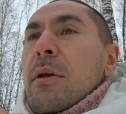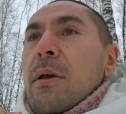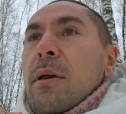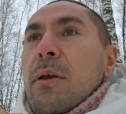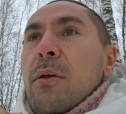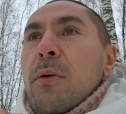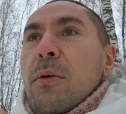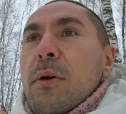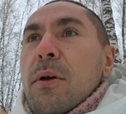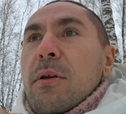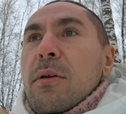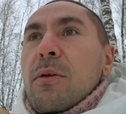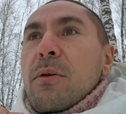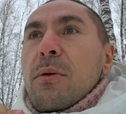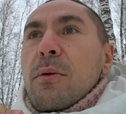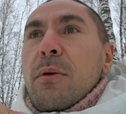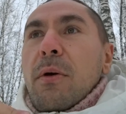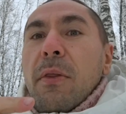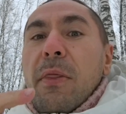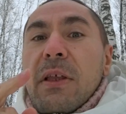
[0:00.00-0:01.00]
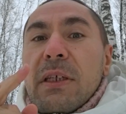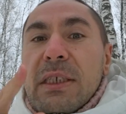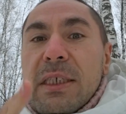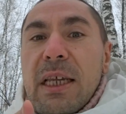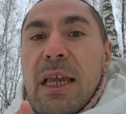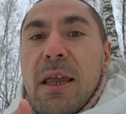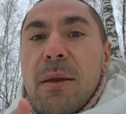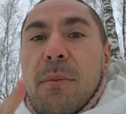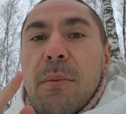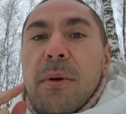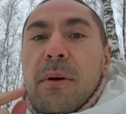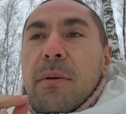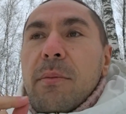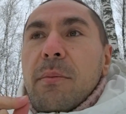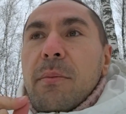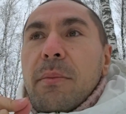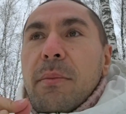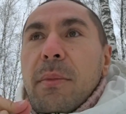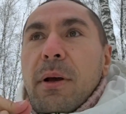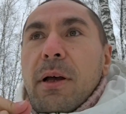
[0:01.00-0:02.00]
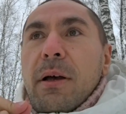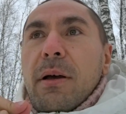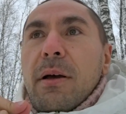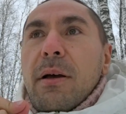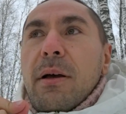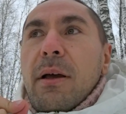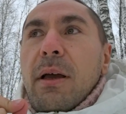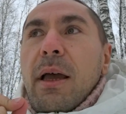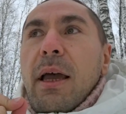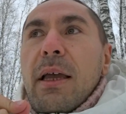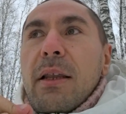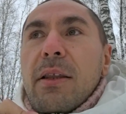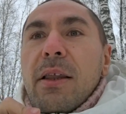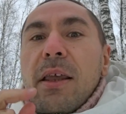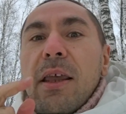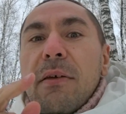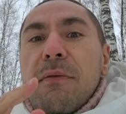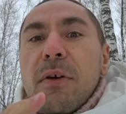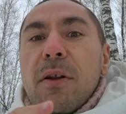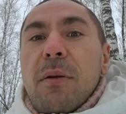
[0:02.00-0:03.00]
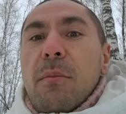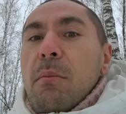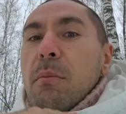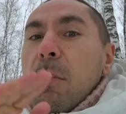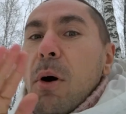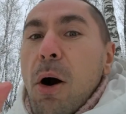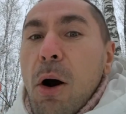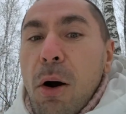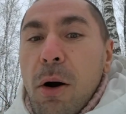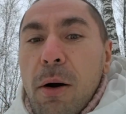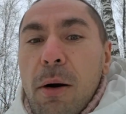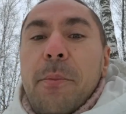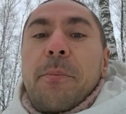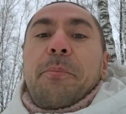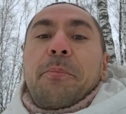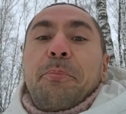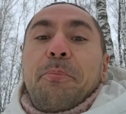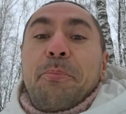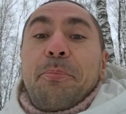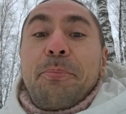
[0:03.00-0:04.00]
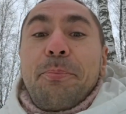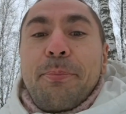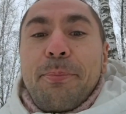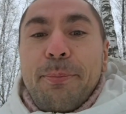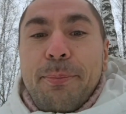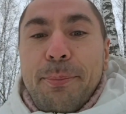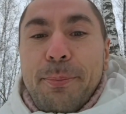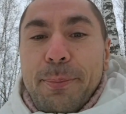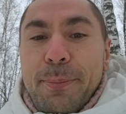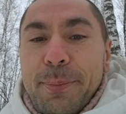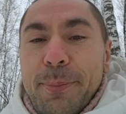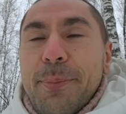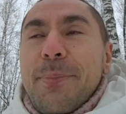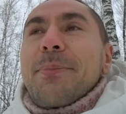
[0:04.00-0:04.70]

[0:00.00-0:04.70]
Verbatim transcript: you can do the same uh, and even more mm.